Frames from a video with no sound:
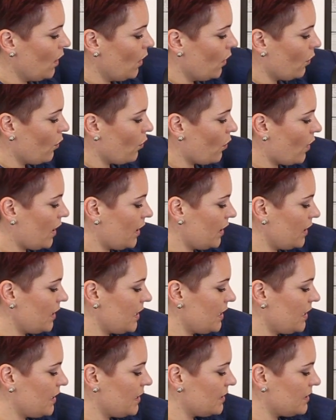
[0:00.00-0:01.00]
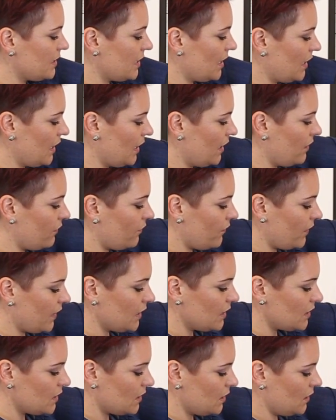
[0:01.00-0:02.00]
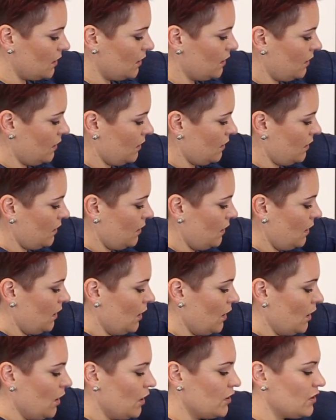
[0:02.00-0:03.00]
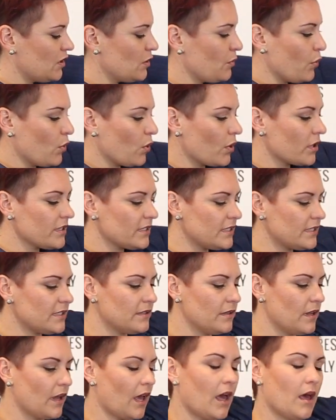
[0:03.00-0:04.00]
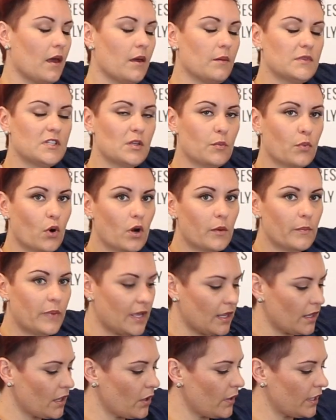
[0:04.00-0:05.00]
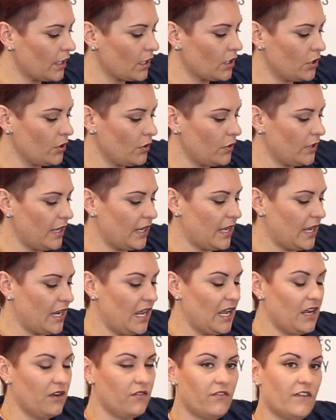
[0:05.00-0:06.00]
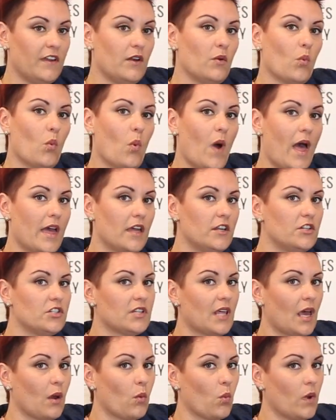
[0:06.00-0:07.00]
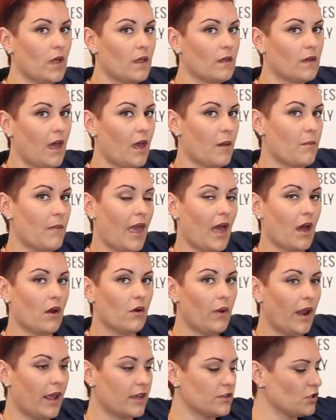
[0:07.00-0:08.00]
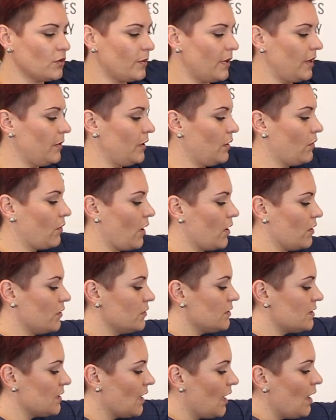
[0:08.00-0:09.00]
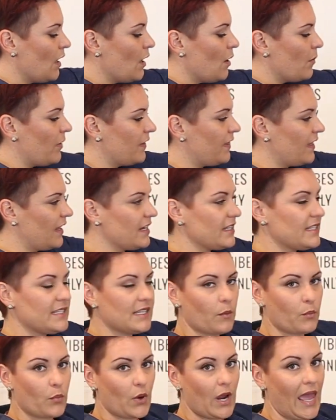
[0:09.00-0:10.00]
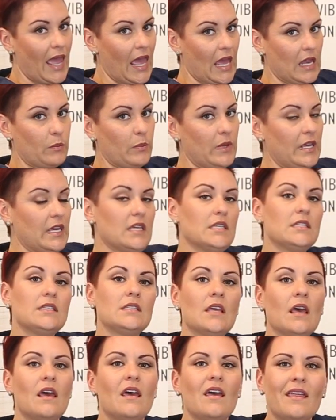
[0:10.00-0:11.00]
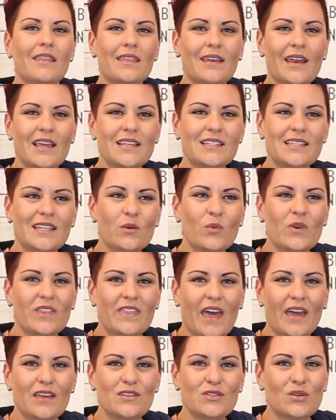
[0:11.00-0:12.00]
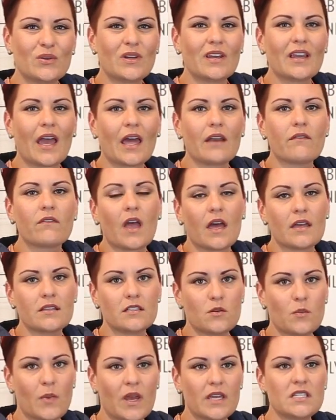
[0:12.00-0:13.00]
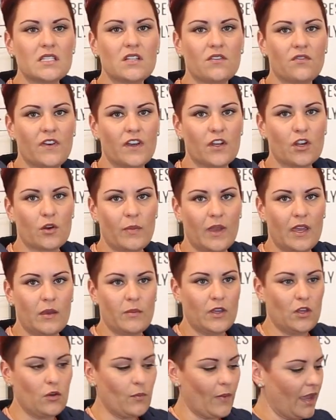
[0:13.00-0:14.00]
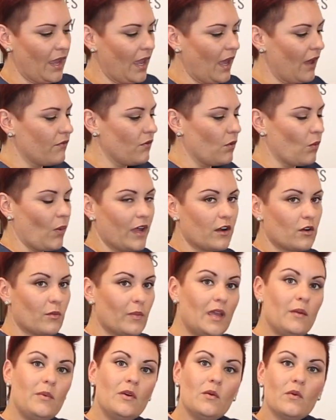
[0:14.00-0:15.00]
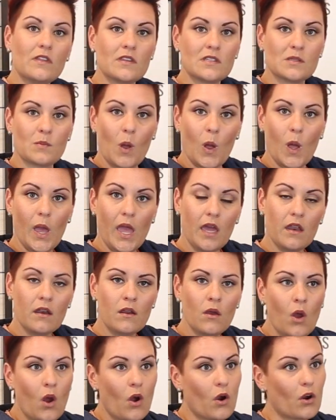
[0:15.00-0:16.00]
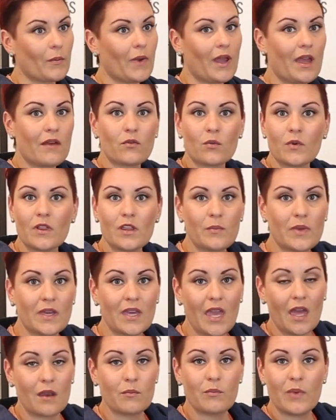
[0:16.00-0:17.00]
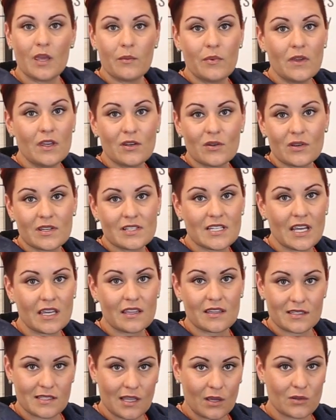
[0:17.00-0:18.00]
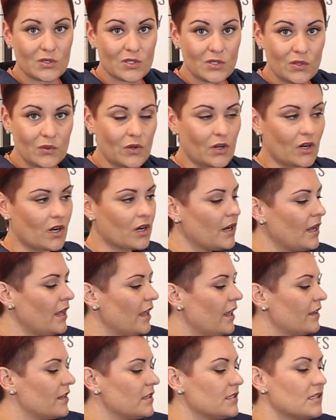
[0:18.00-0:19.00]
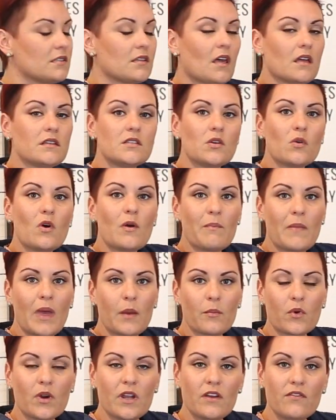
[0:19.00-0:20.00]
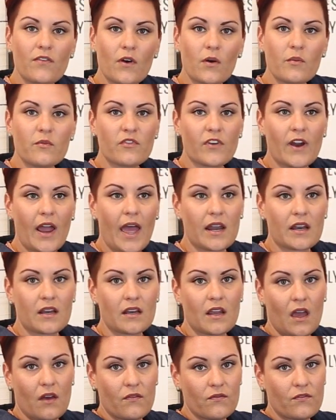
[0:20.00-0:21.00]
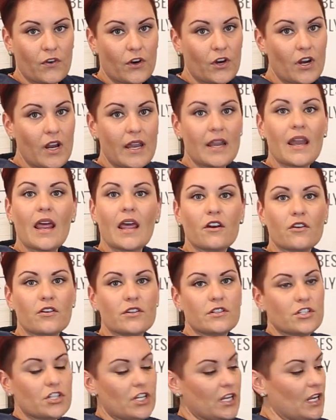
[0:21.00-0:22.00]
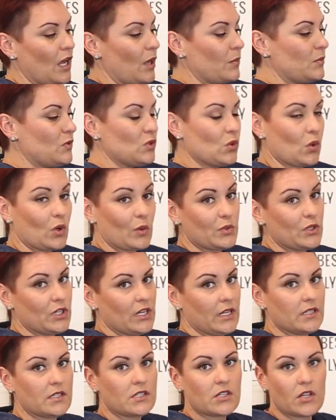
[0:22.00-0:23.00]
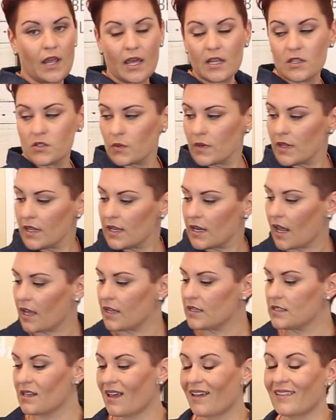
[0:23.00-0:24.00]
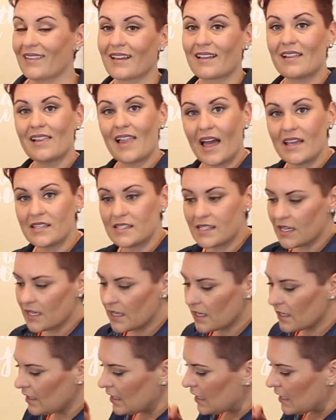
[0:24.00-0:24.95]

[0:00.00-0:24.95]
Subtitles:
One is an infant support pillow, including an infant wedge that will come out as your baby grows, but then a separate headpiece. The nice thing with that is you can kind of customize to fit your baby. You might have a wider baby with a small head, or you might have a really big head baby and you can take this out sooner. This is also a memory foam for added comfort and energy absorption. So that's really nice. On the classic,